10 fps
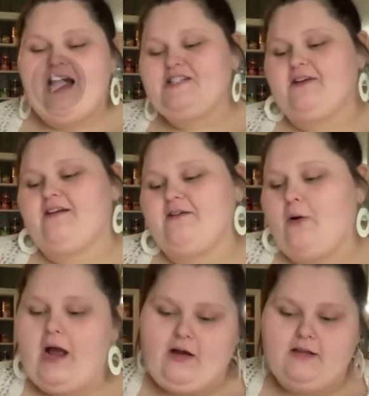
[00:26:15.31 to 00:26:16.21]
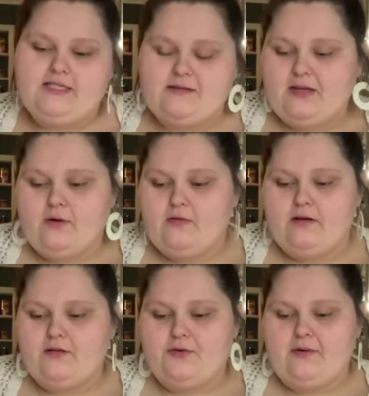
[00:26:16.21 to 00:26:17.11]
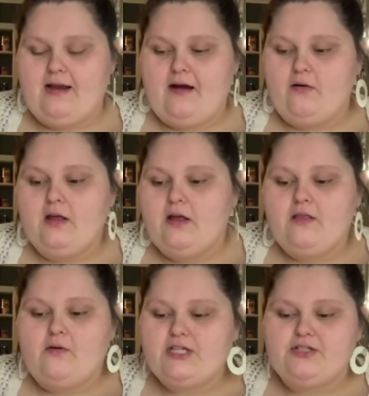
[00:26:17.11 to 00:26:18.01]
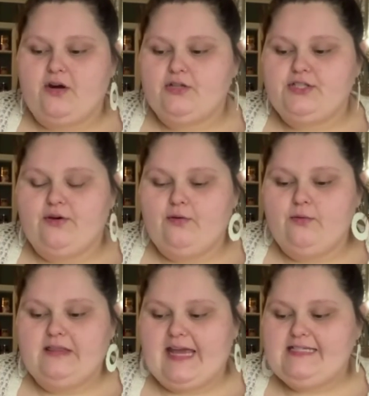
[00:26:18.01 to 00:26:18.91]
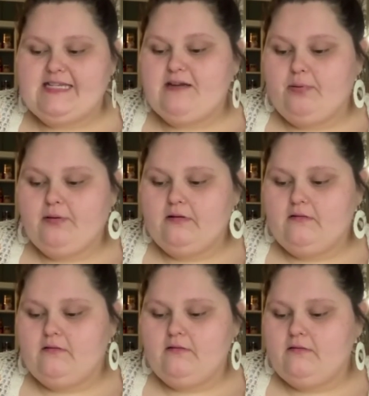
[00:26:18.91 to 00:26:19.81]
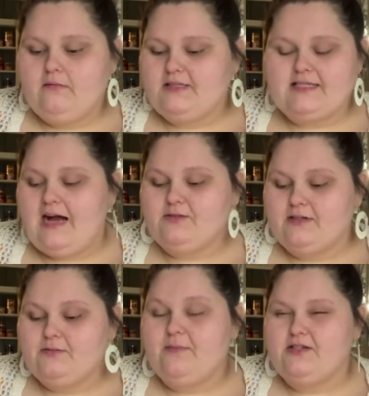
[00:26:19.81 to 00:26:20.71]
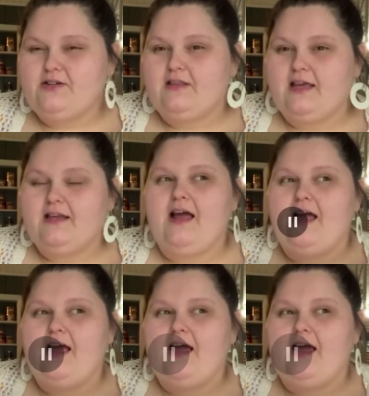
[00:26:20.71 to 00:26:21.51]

just figured, why not? This is something we're going through right now. The questions aren't so like deep, but this last one is what makes you start thinking. And I have